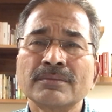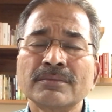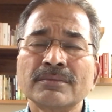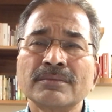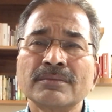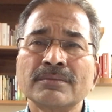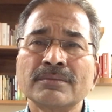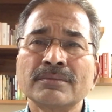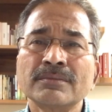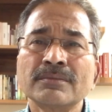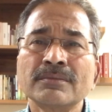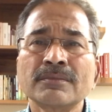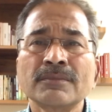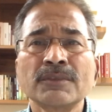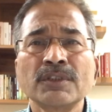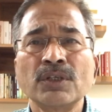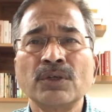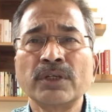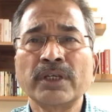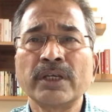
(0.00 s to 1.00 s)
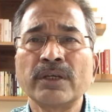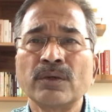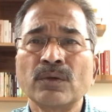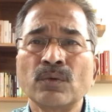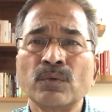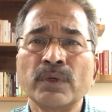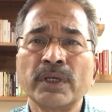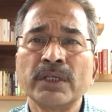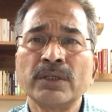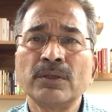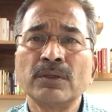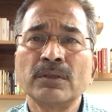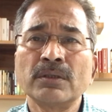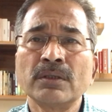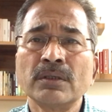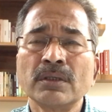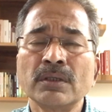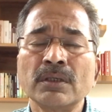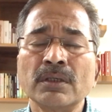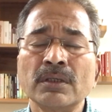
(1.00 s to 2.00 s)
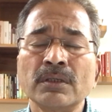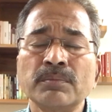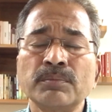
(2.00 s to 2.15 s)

Yes, sir. Okay, very good. Uh,